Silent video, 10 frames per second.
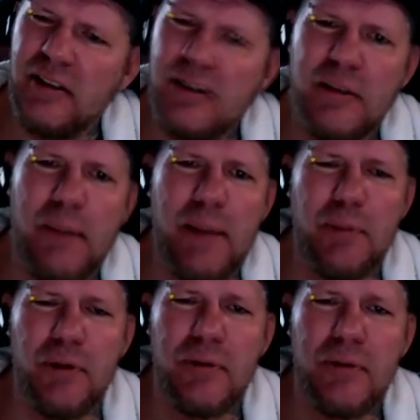the
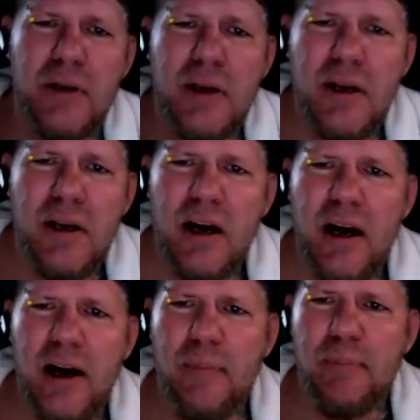paper.
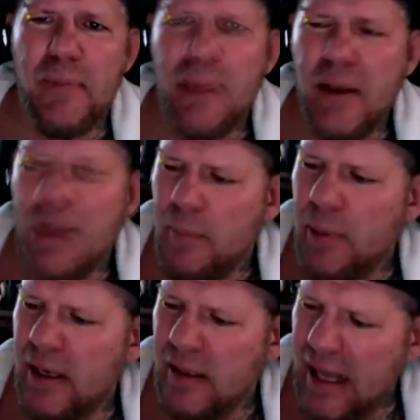
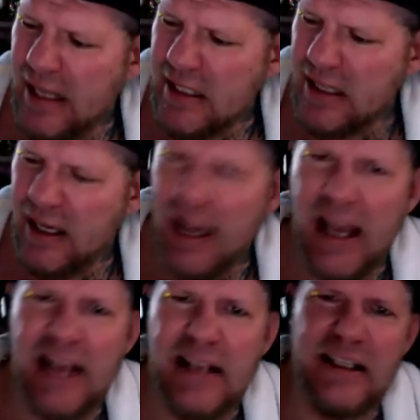But last night I
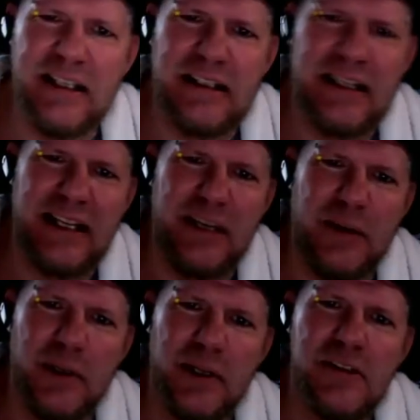had the clicky
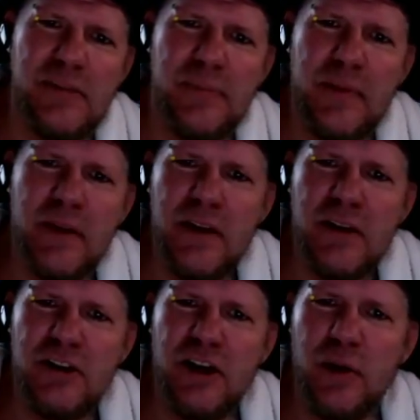ones.
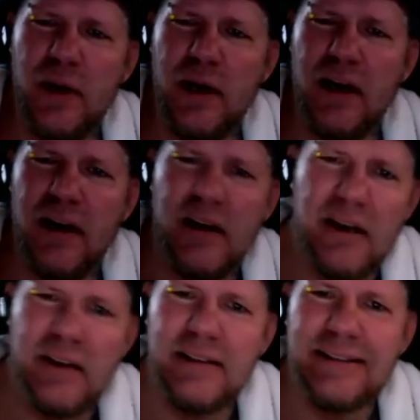So
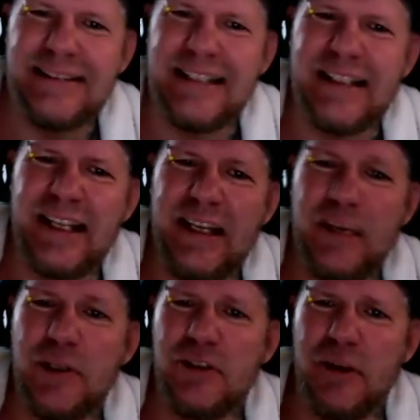the clicky
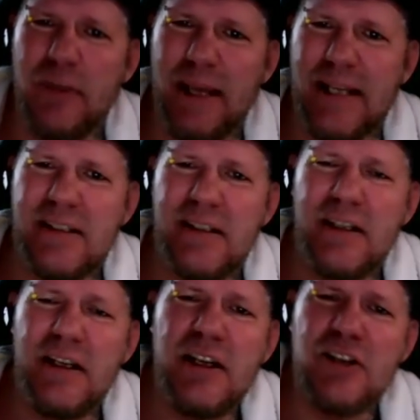ones are the best.
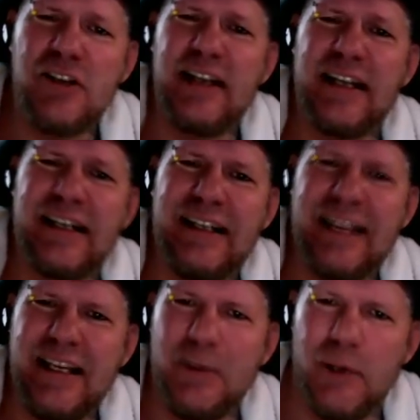So I had the
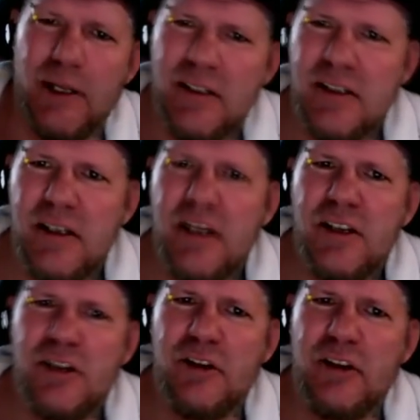clicky ones
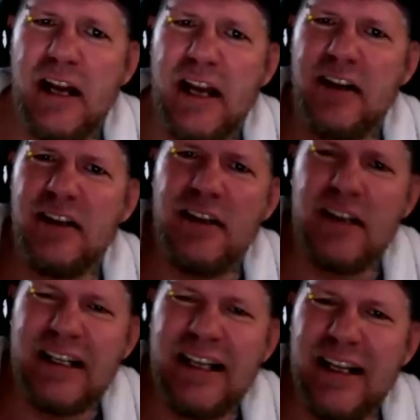so that I could
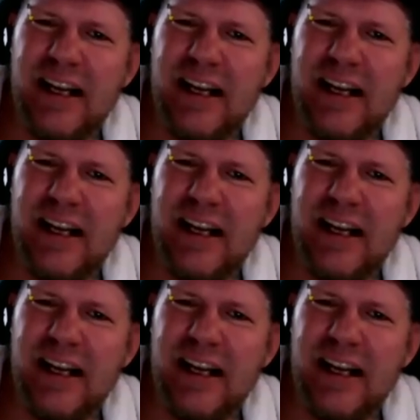click